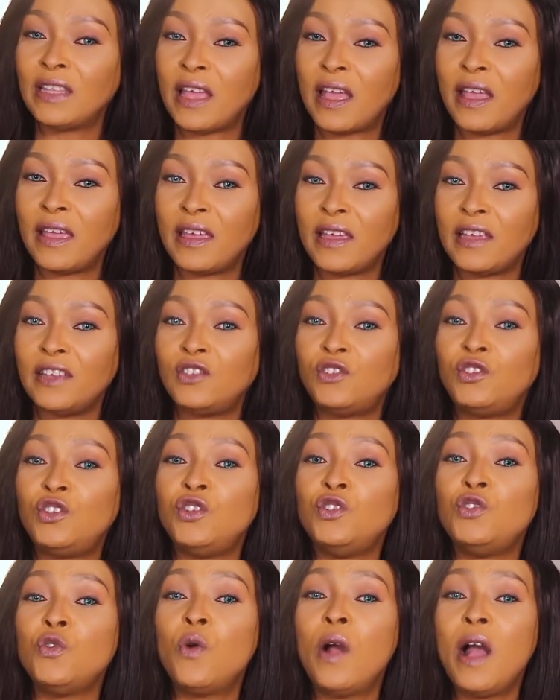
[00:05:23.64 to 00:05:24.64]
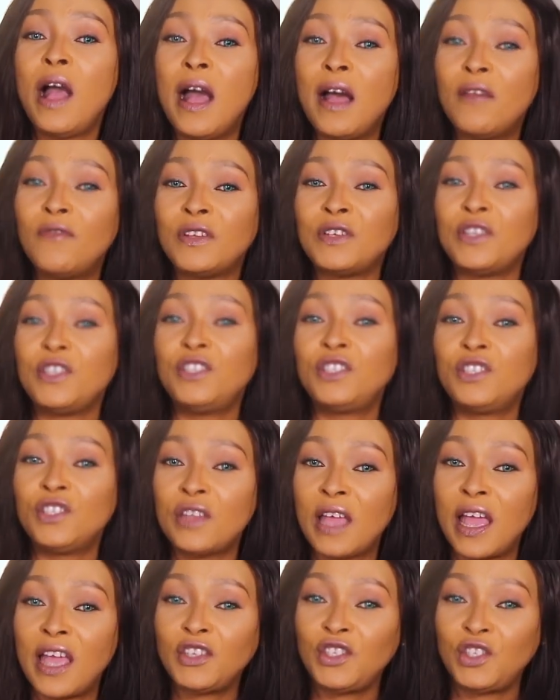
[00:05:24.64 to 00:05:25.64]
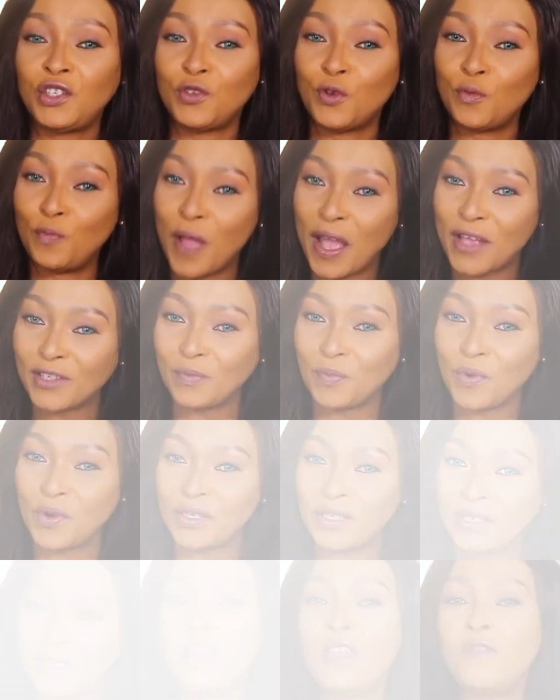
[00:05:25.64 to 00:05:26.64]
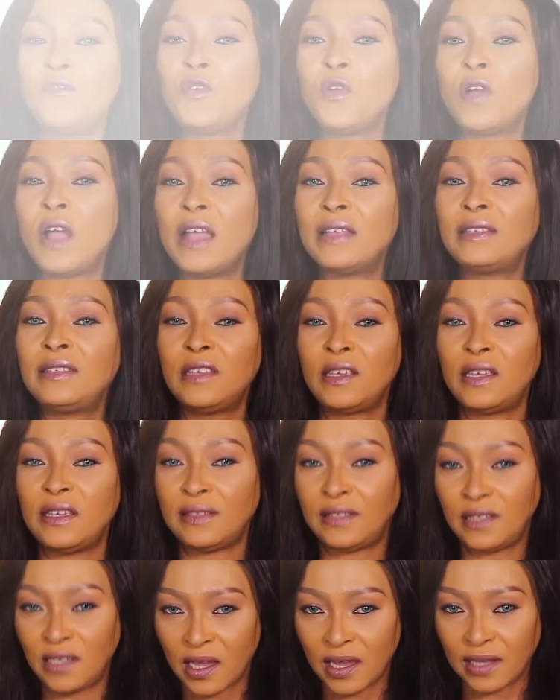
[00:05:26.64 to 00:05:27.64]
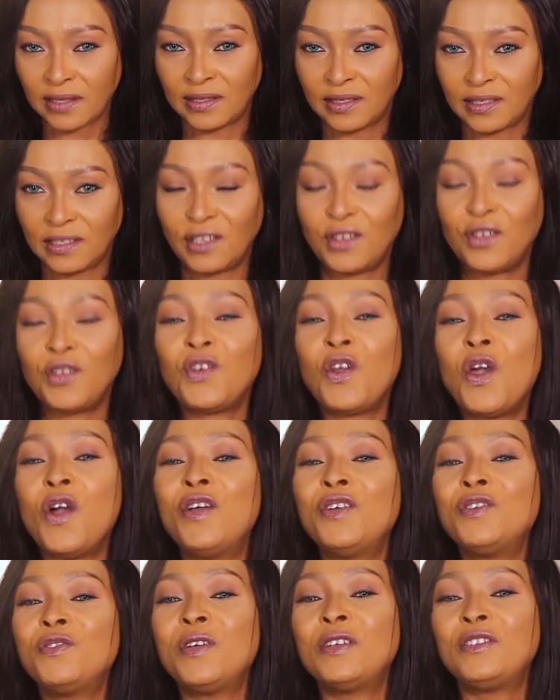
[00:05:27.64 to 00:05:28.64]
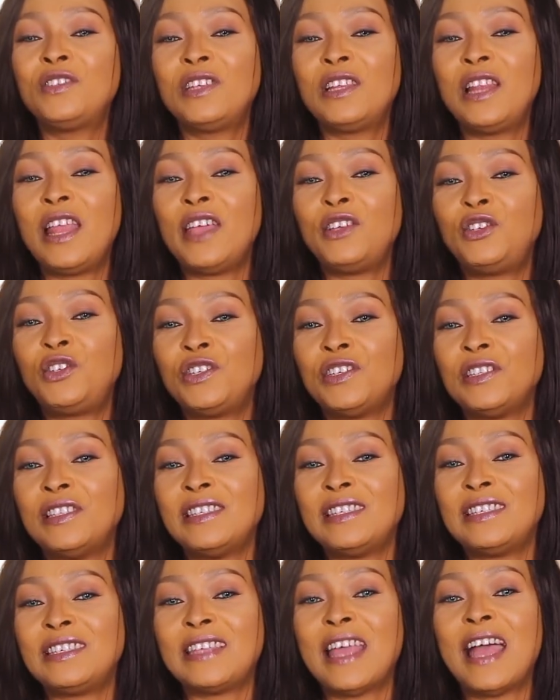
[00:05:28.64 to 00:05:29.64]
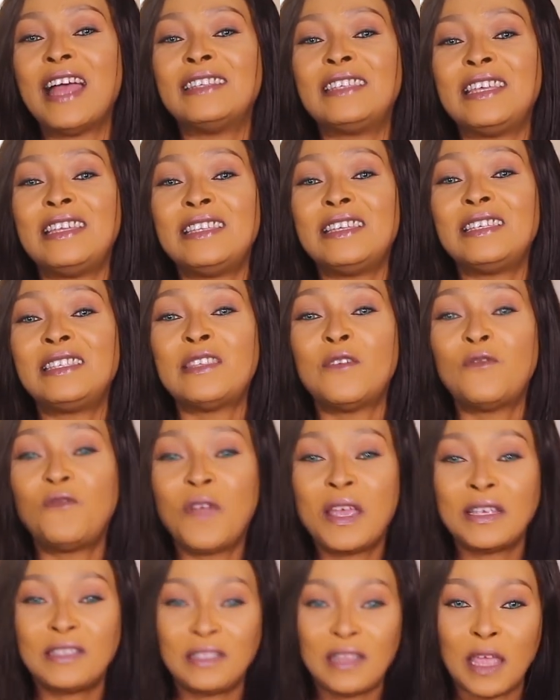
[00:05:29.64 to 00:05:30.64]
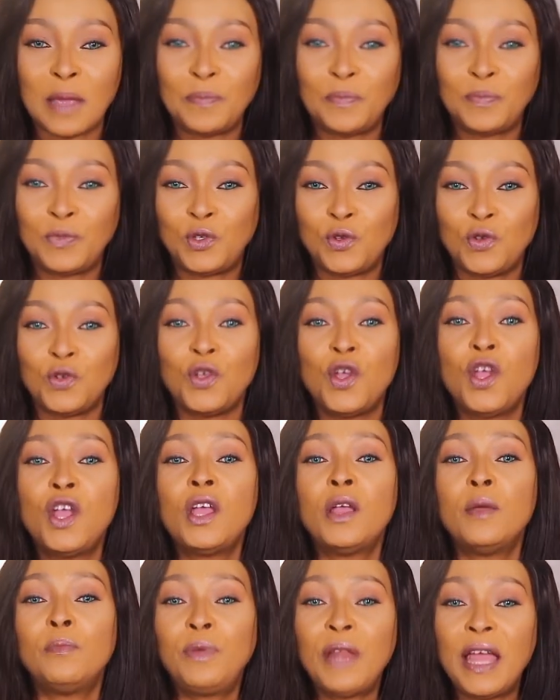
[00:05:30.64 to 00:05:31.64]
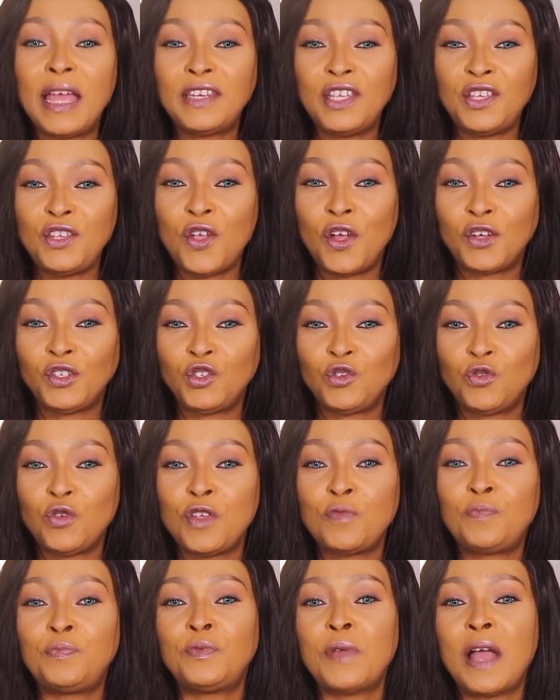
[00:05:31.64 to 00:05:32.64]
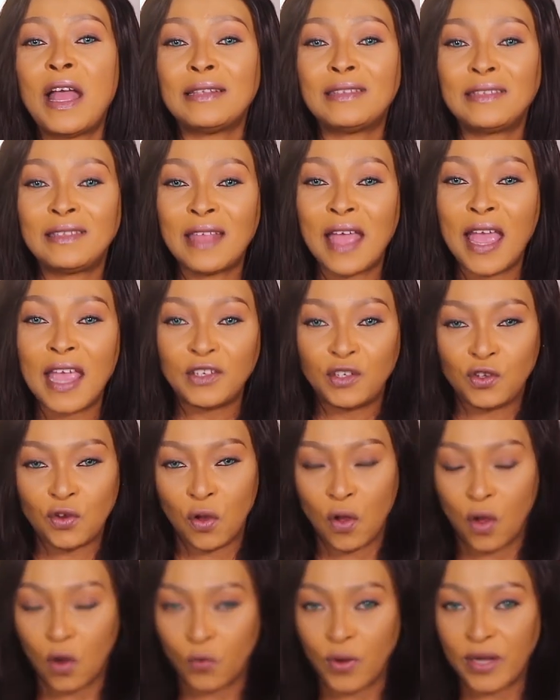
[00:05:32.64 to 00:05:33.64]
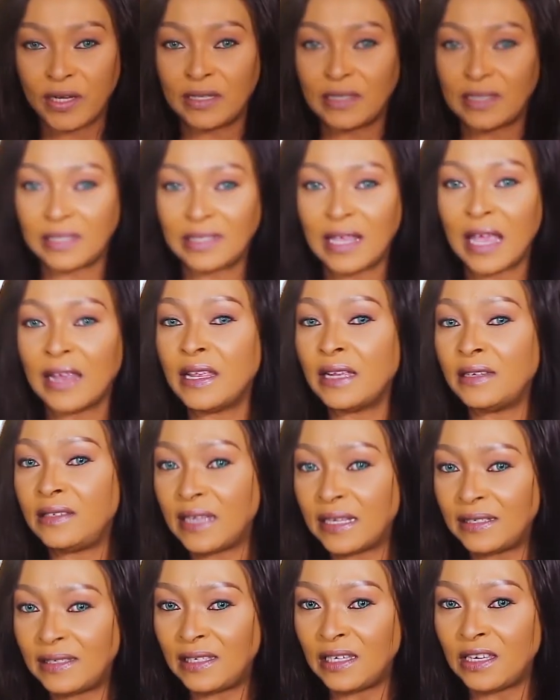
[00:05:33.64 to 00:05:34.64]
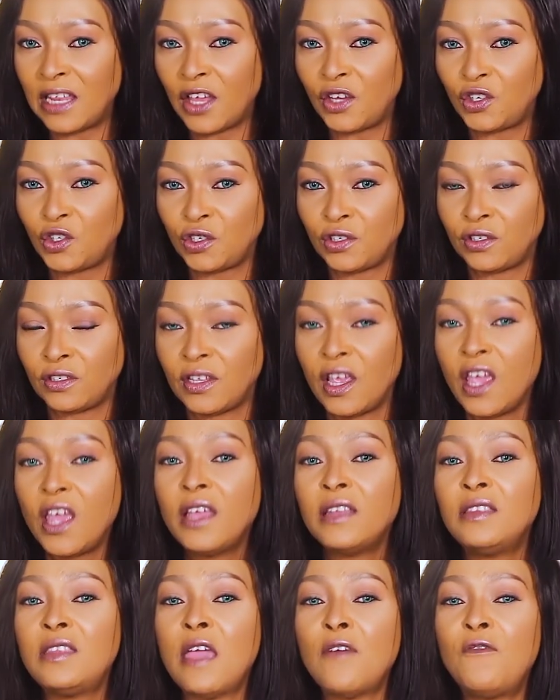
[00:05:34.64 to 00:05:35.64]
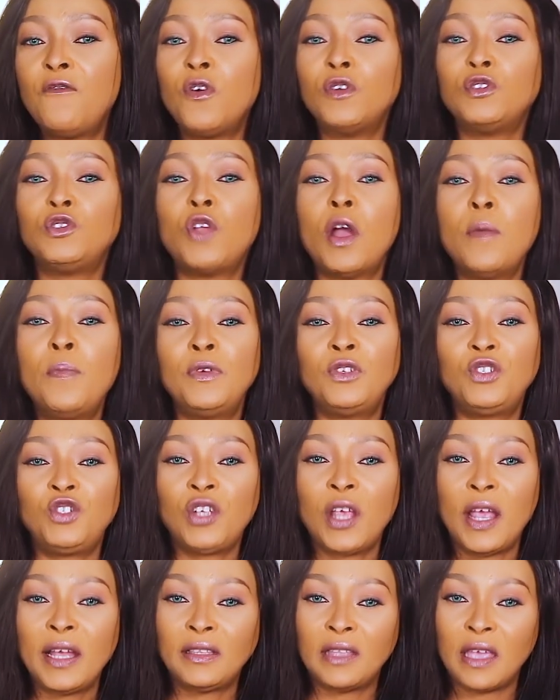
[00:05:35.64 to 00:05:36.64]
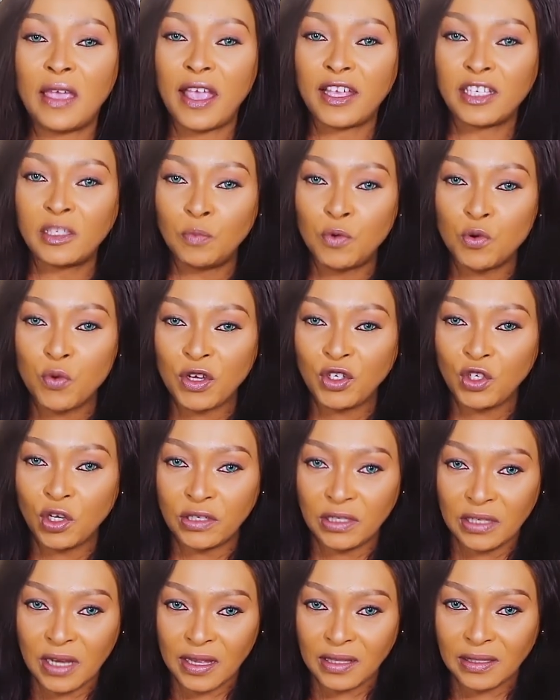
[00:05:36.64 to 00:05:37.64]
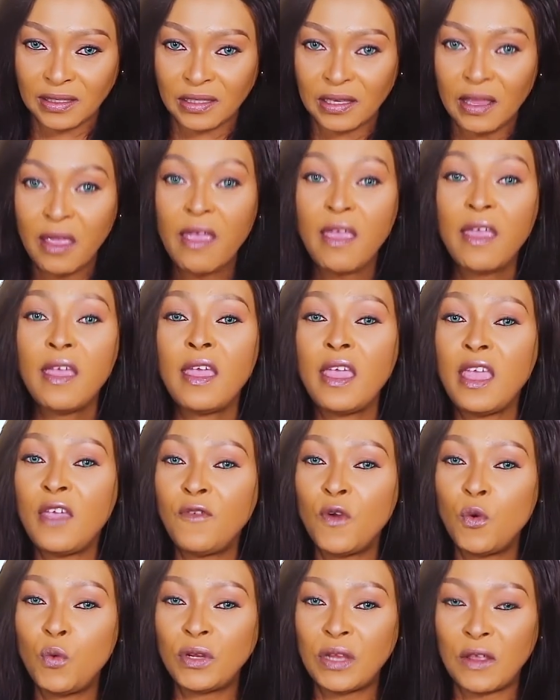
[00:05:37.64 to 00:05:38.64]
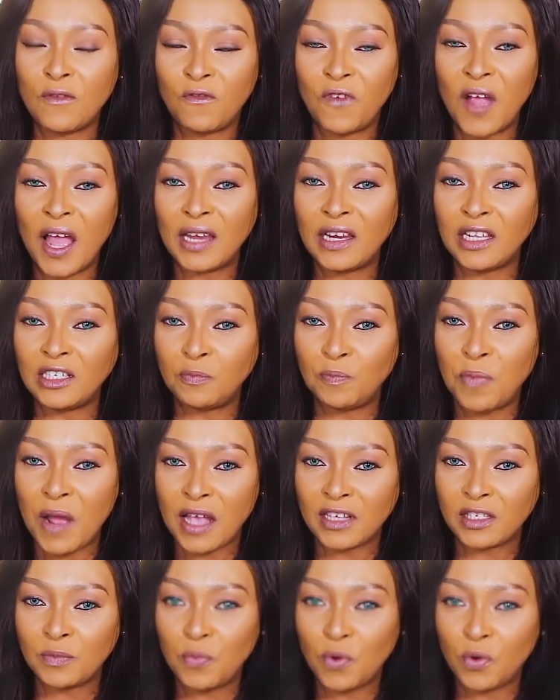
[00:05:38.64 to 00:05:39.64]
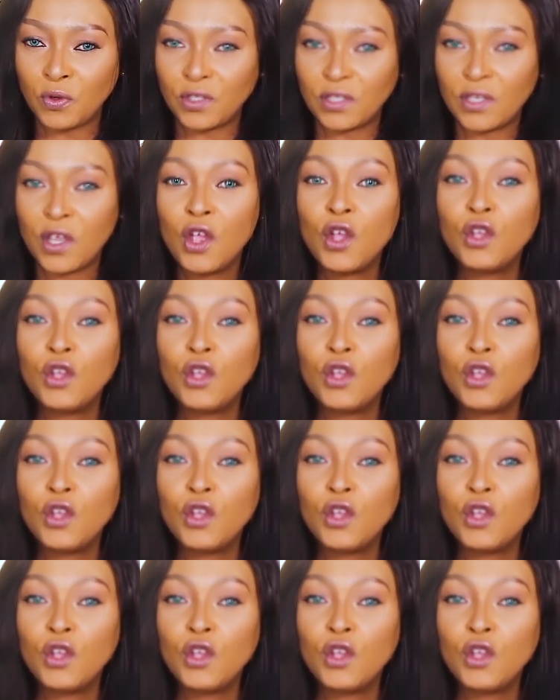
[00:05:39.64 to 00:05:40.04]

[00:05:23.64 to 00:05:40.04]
now is, do you have an international passport? If your answer is yes, Congratulations, as it is the first step to planning your trip aside your already decided destination. Therefore, double check the expiration dates. Even with a valid passport,